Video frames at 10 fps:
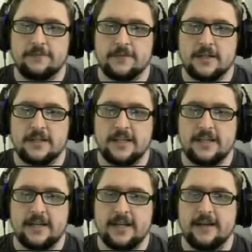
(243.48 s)
I
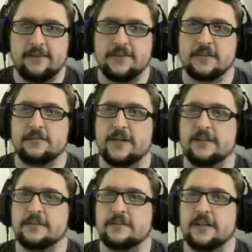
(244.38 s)
think I have this
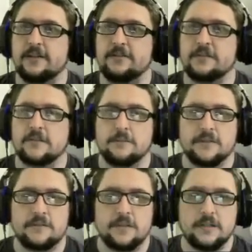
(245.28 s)
file saved, so let
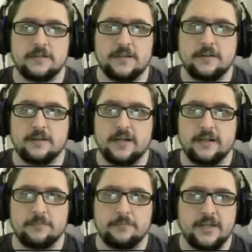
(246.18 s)
me see, because I
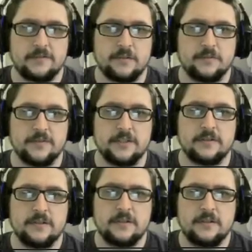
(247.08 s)
helped make some of it.
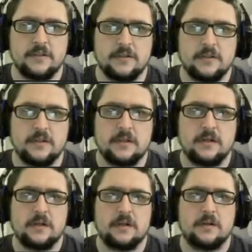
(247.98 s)

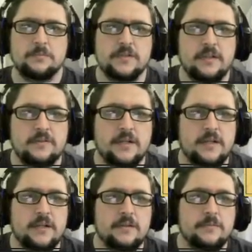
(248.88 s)
Saved
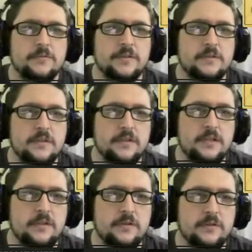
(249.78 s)
items. Where's
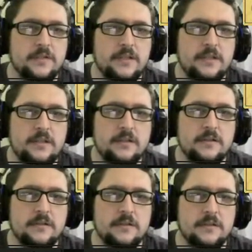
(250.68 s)
Don Quixote
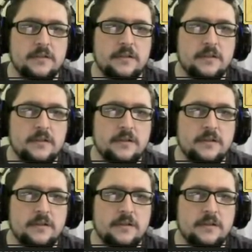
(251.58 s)
here?